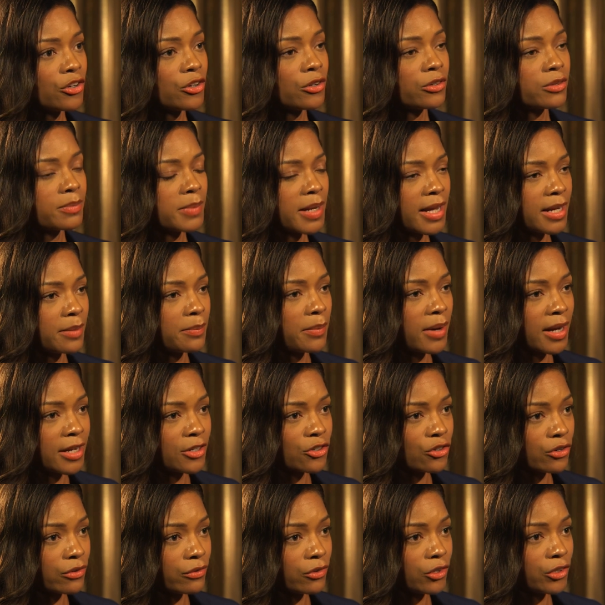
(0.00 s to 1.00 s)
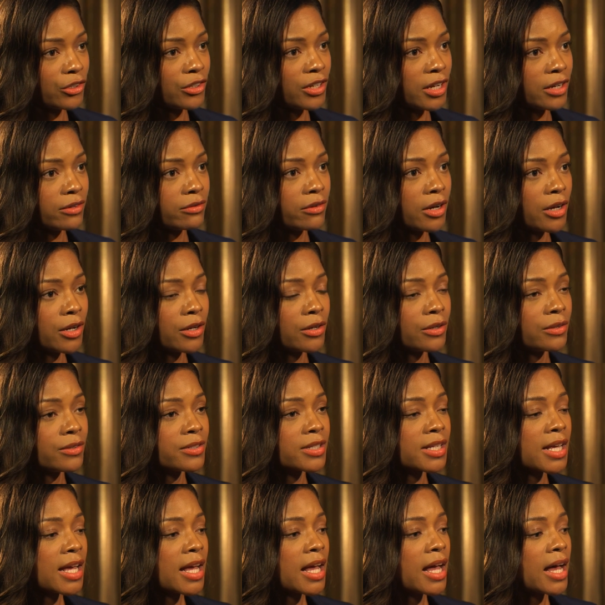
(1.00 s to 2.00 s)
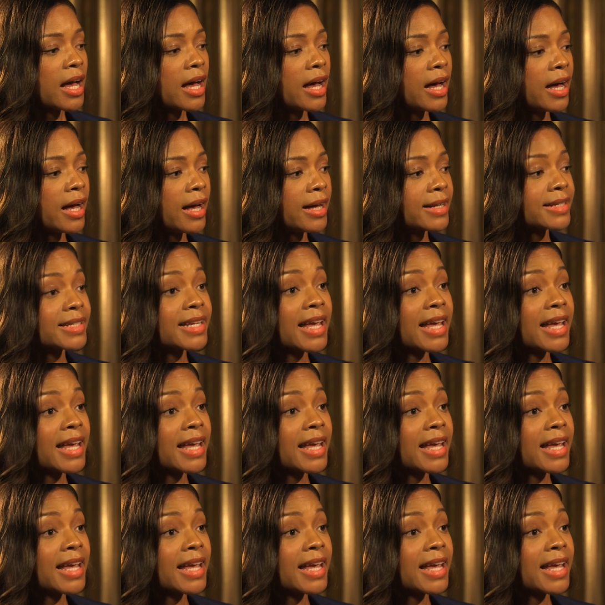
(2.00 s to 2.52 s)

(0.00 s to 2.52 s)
who's played by trevante rhodes uh,